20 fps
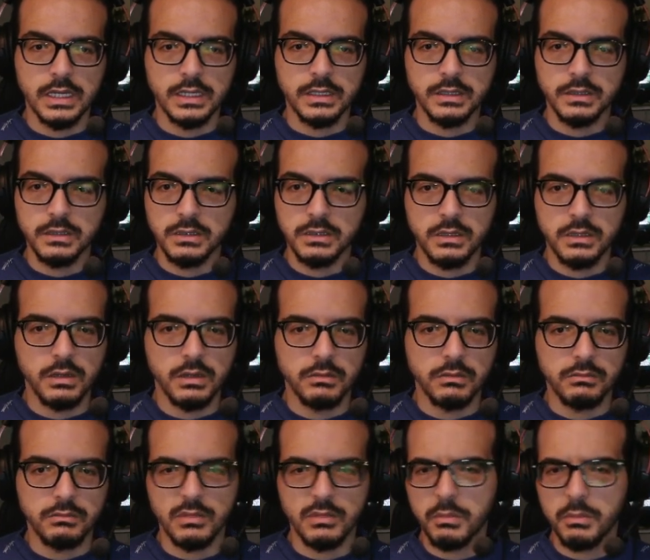And
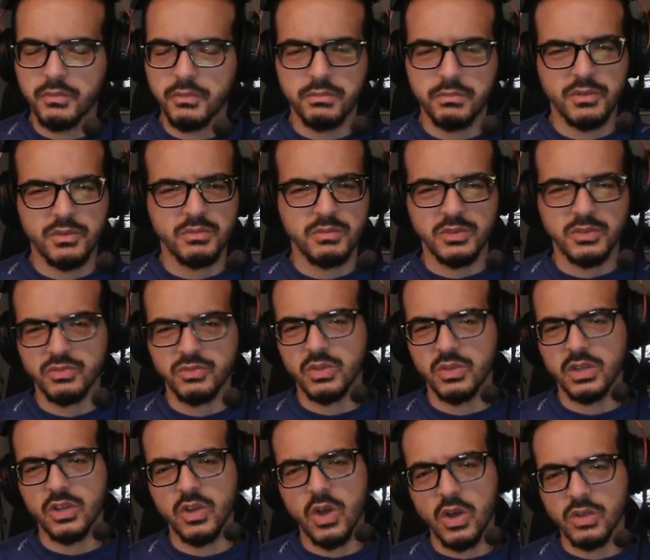pretty much
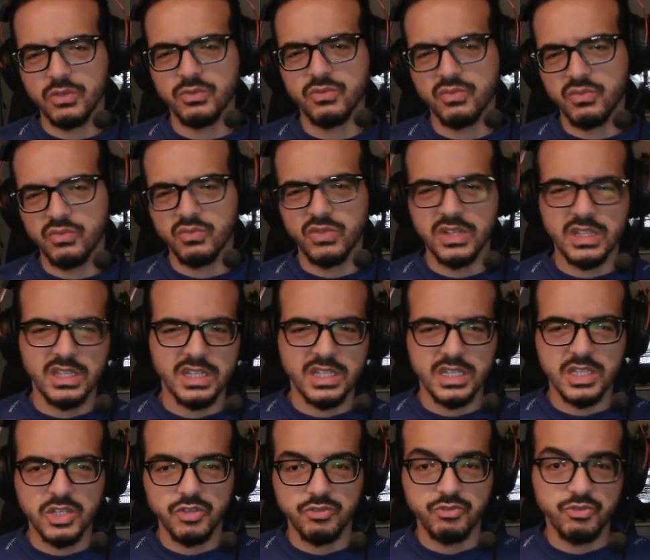we can't
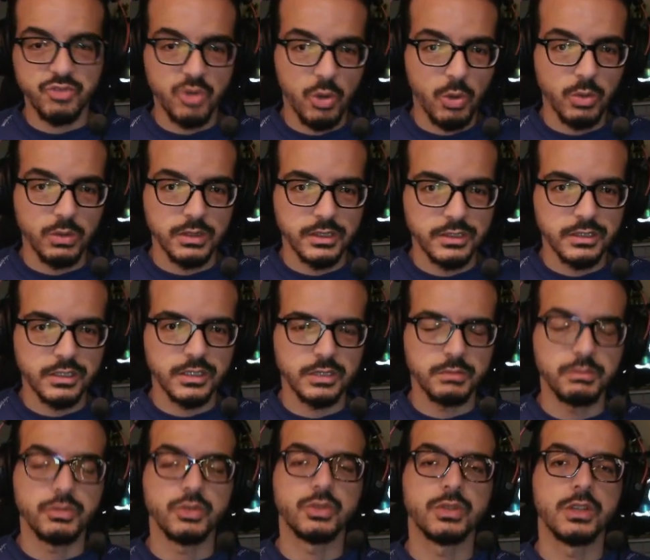really control it.
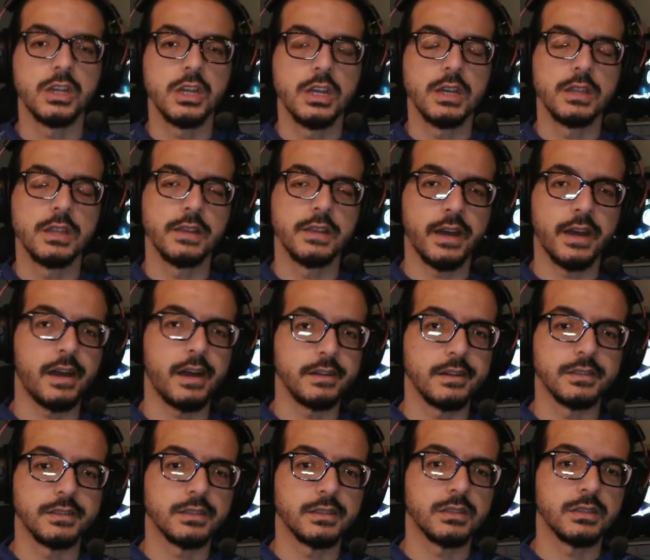It was the
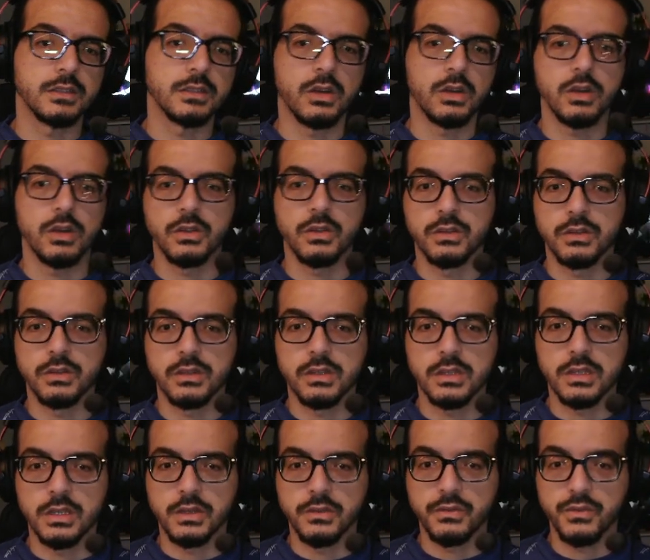highest on
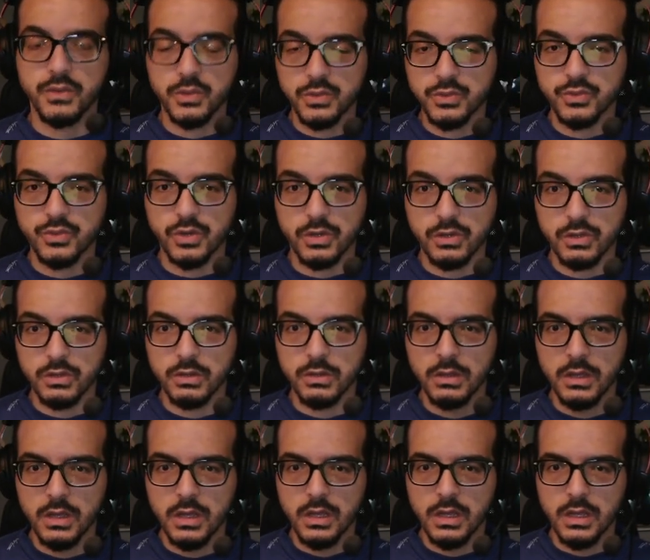the first truck.
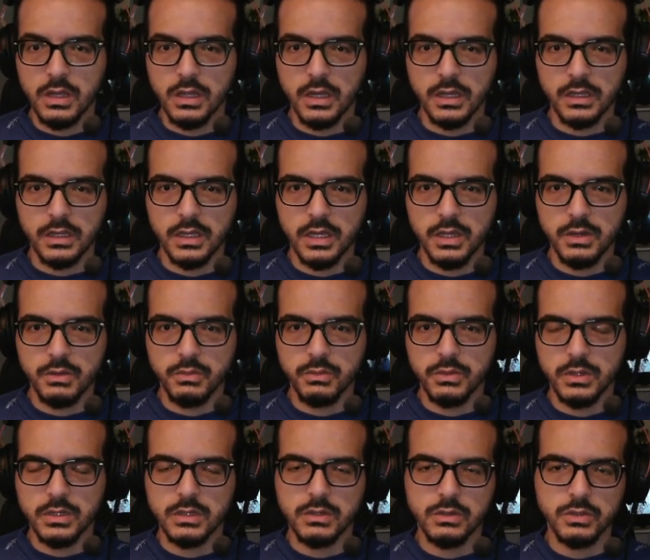Like here
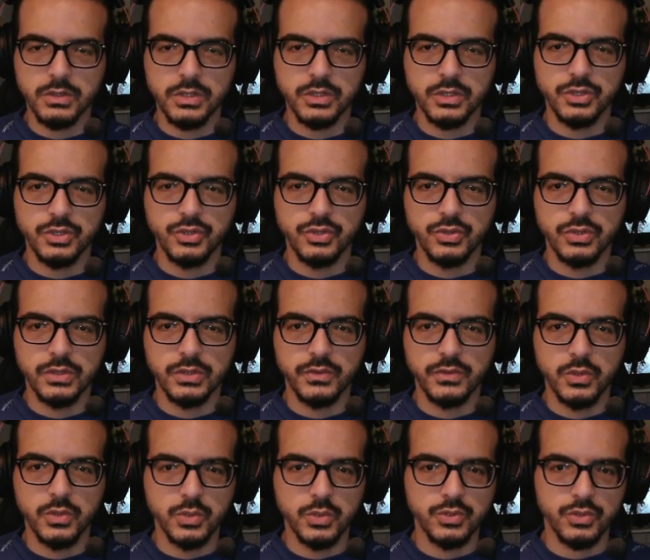we're looking to the
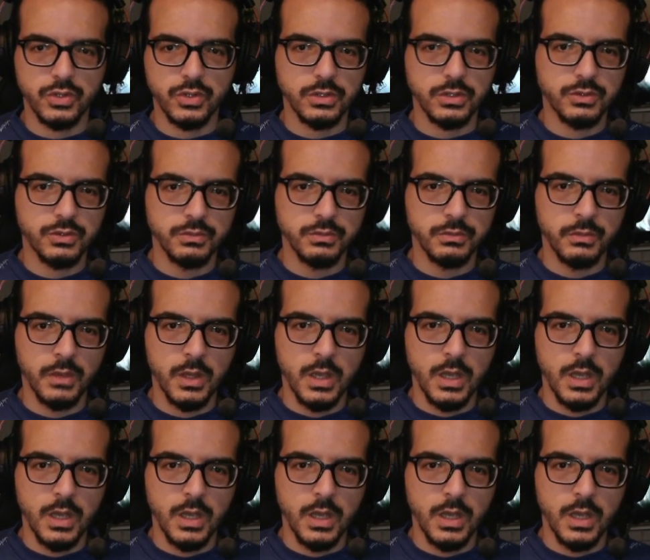four trucks.